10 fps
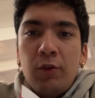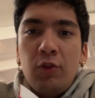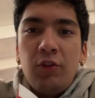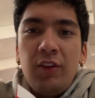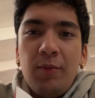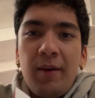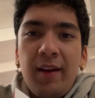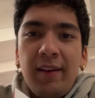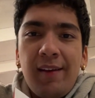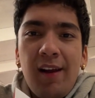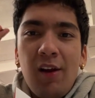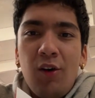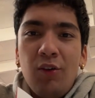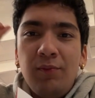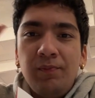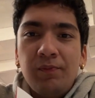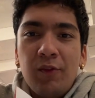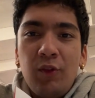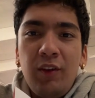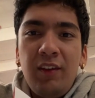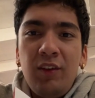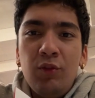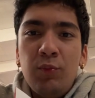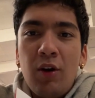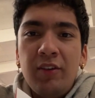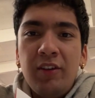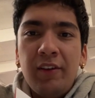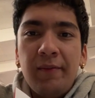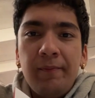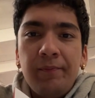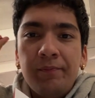good to see you man hello free xeno project